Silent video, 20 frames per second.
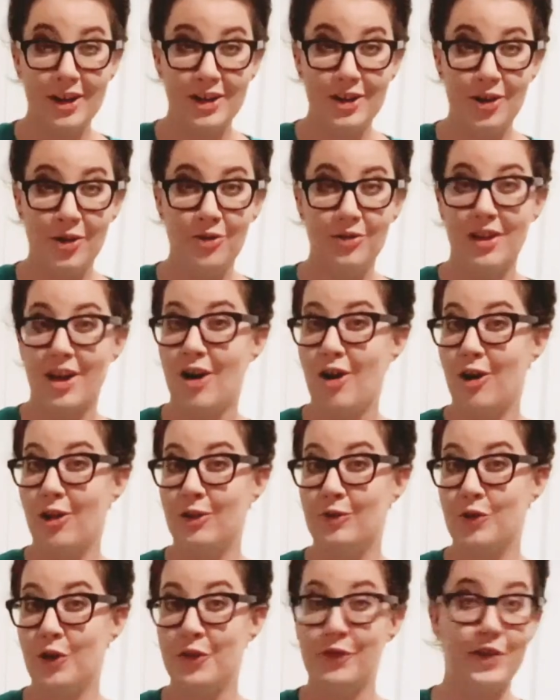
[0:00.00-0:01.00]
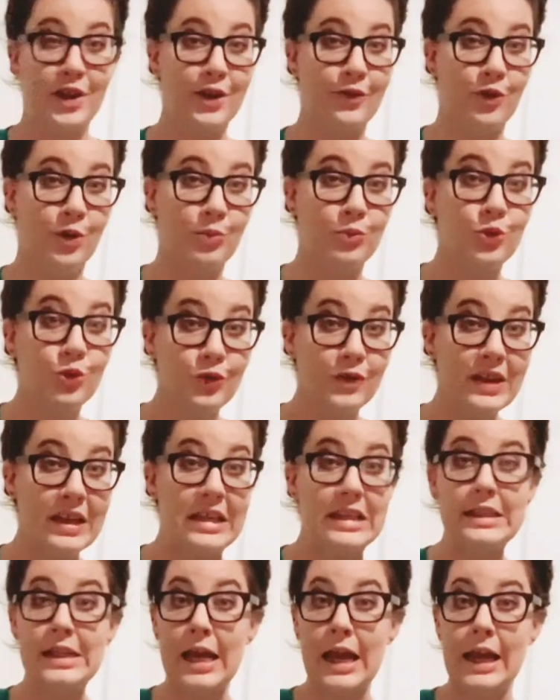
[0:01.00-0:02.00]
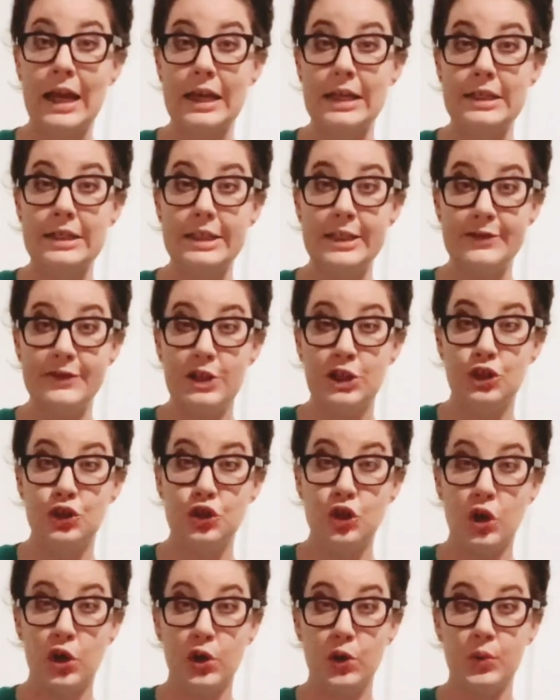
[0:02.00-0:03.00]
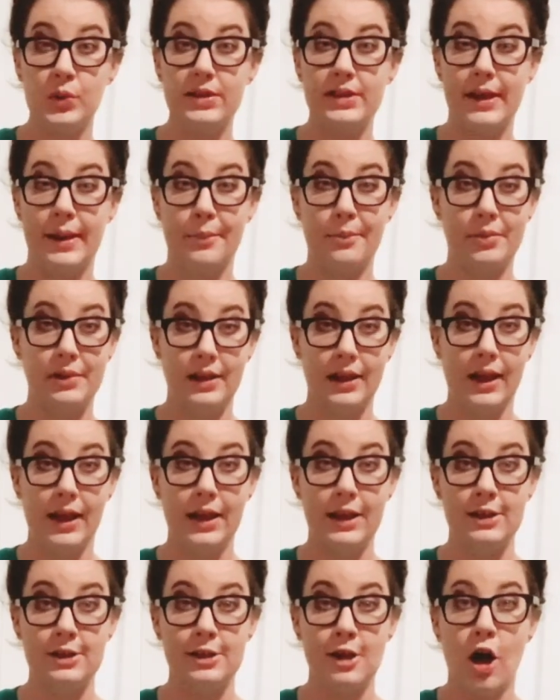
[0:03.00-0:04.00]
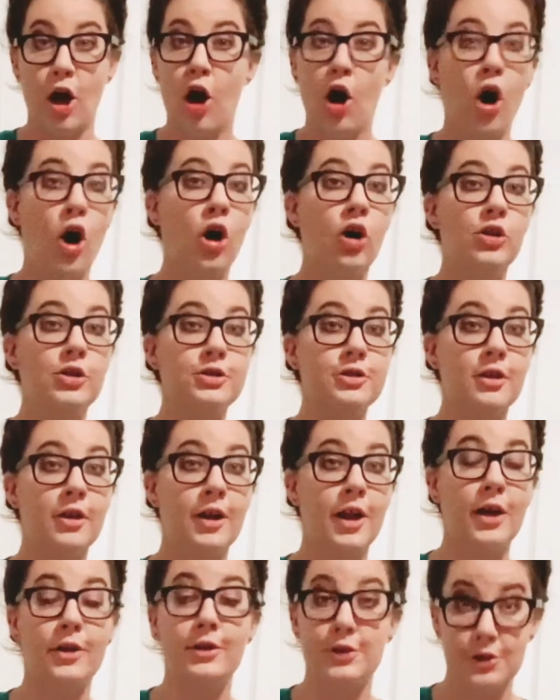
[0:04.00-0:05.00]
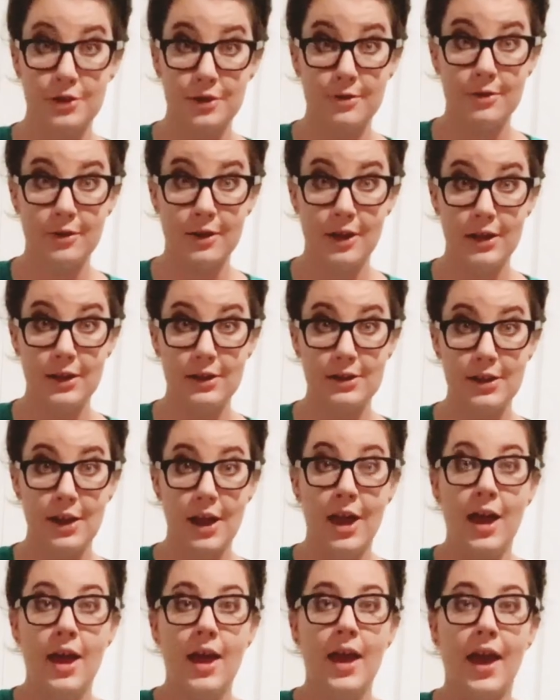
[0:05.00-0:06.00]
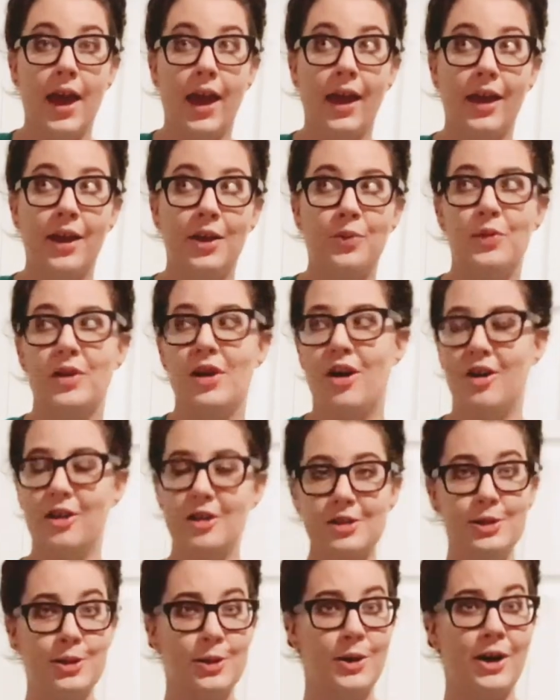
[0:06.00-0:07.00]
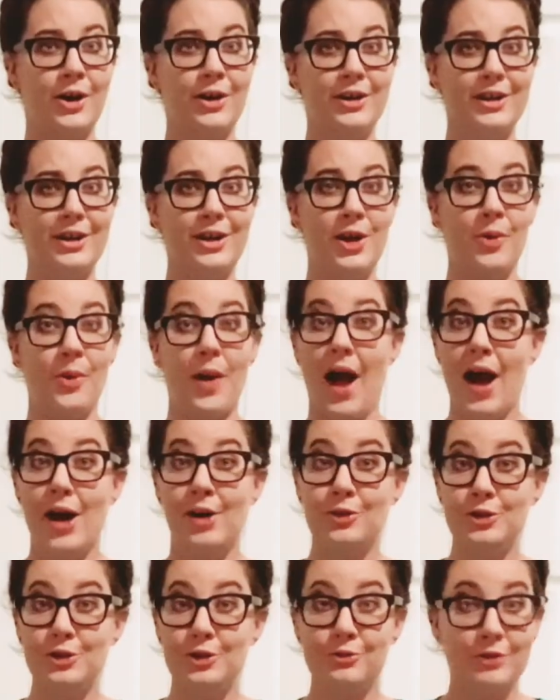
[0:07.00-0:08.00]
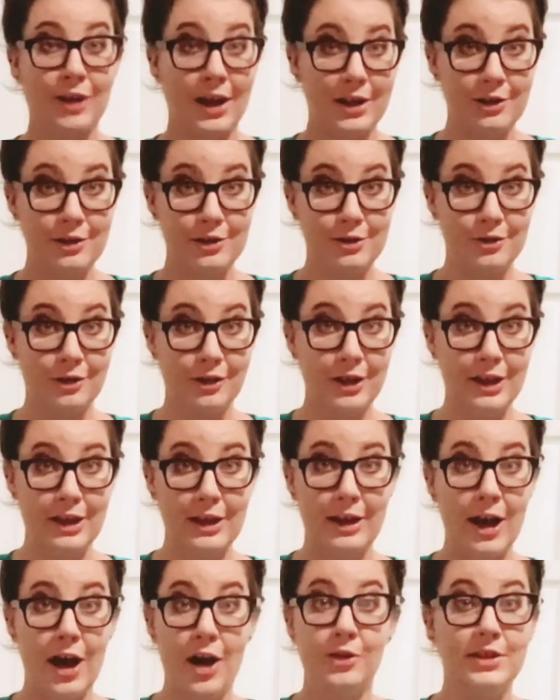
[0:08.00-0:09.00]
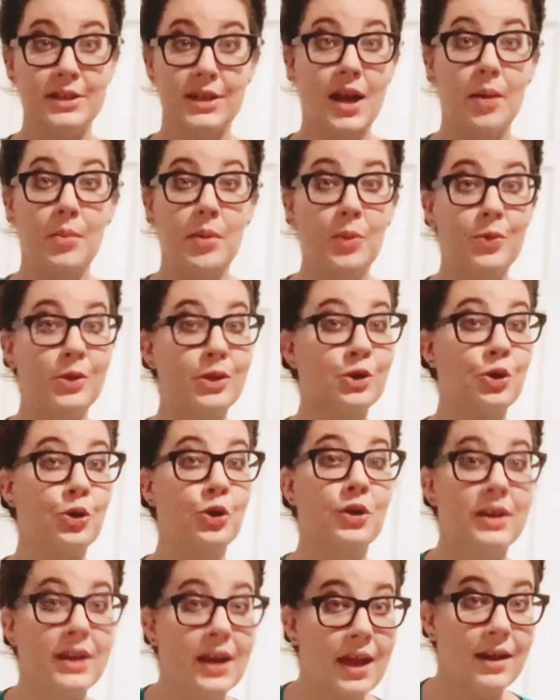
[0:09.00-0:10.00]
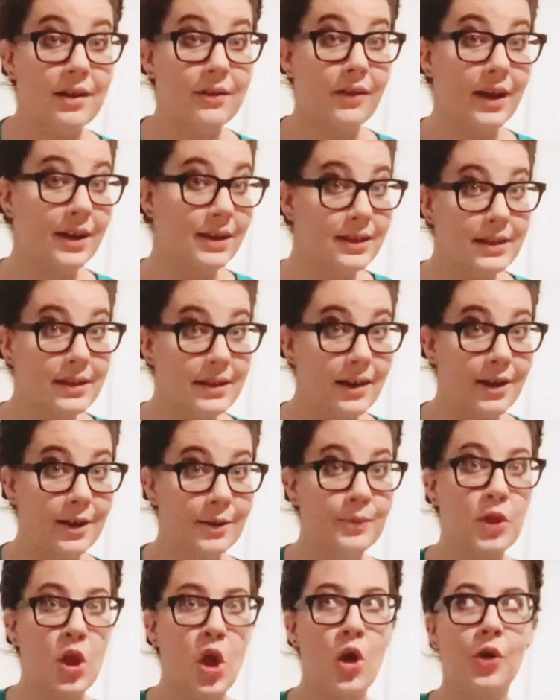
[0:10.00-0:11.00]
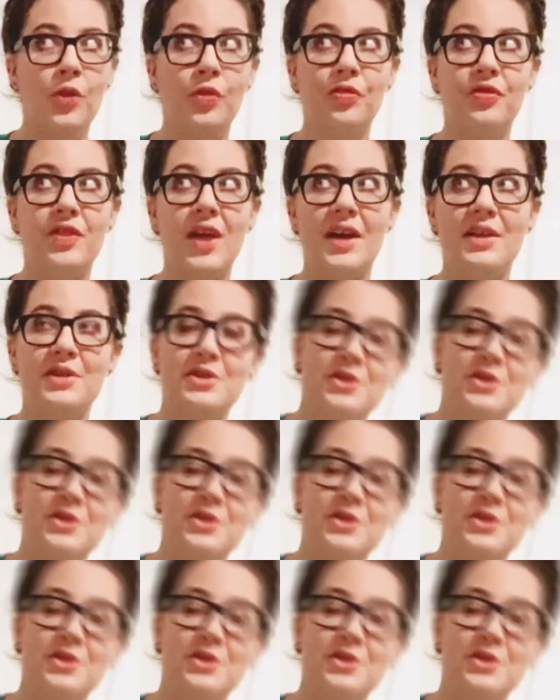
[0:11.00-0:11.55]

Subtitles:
know that all of our favorite movies and TV shows and plays all start out as stories. And we also already know how to write a story and how to come up with a creative idea. That's